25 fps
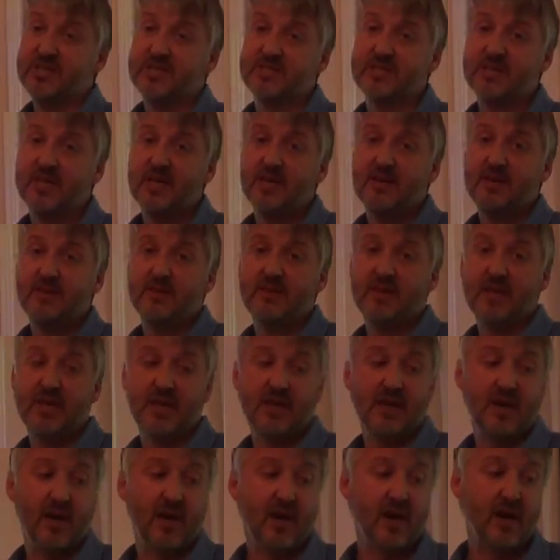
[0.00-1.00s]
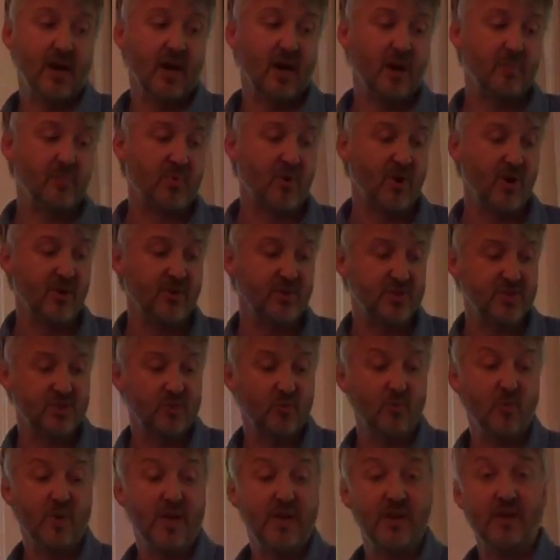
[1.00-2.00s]
is the approach
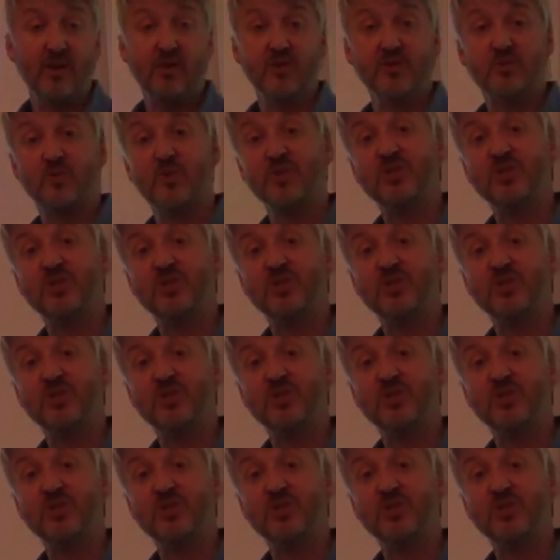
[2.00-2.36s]
that we use,